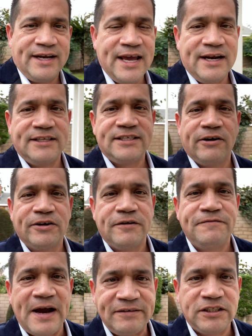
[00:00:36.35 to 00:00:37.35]
Again, it's area
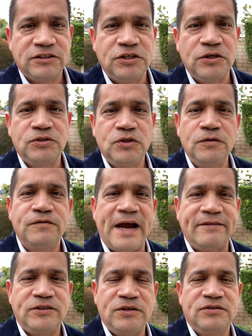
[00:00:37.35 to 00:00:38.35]
code
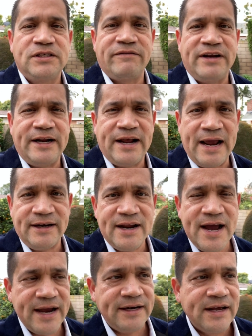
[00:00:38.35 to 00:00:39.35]

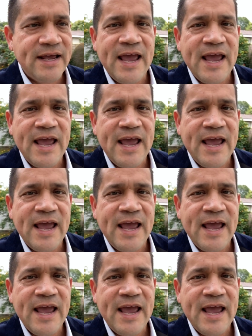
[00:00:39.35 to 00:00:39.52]
562-252-7889.